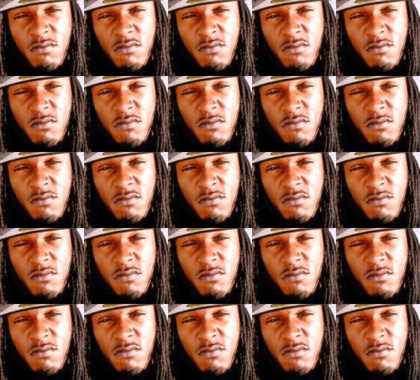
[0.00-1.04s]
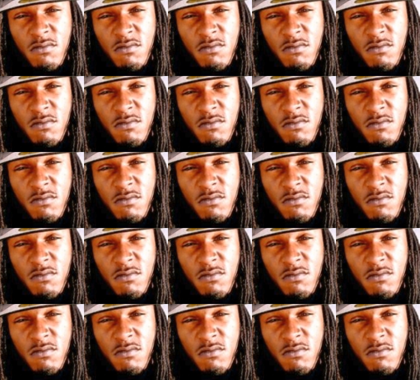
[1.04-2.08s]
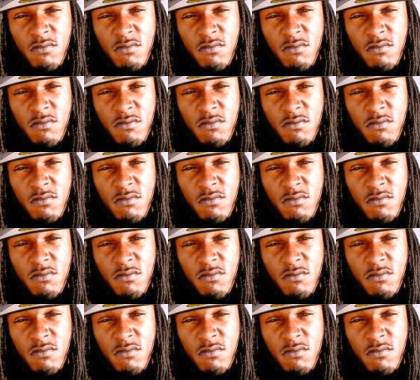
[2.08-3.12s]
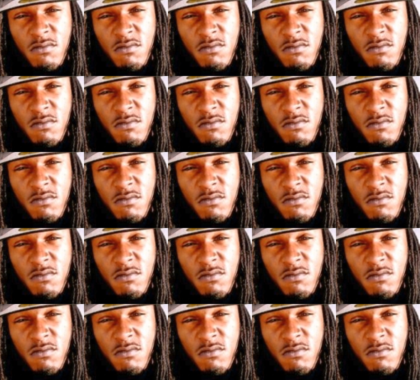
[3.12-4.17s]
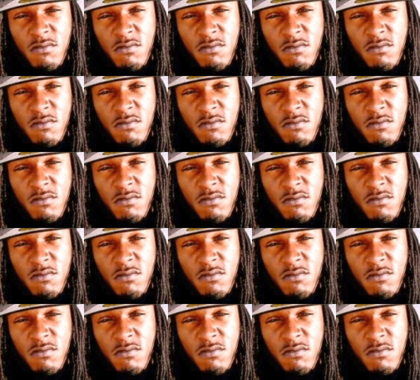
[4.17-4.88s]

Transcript: [no speech]